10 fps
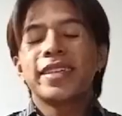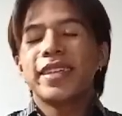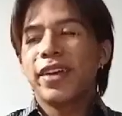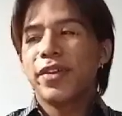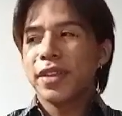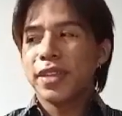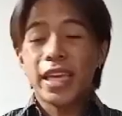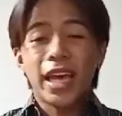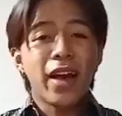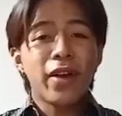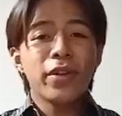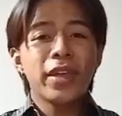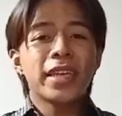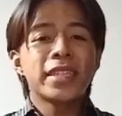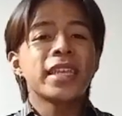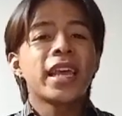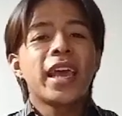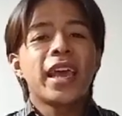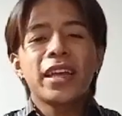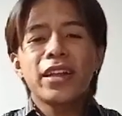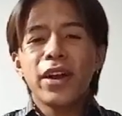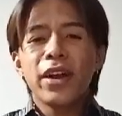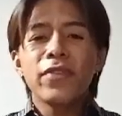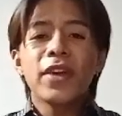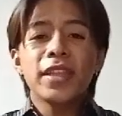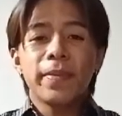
direct the audience, and clarify